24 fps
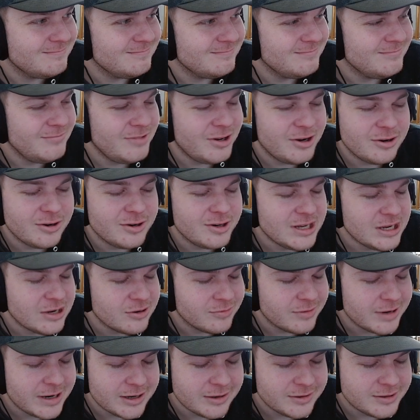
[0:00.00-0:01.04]
They're gonna get
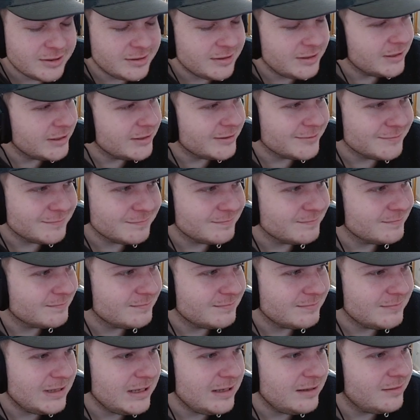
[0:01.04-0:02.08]
routed now.
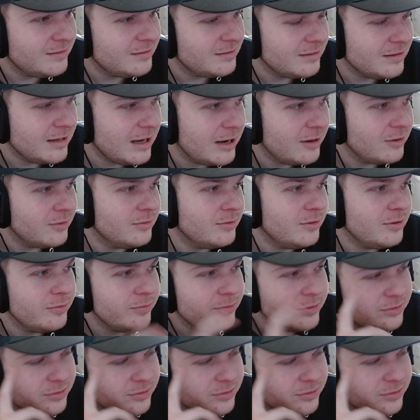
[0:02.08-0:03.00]
I don't know what's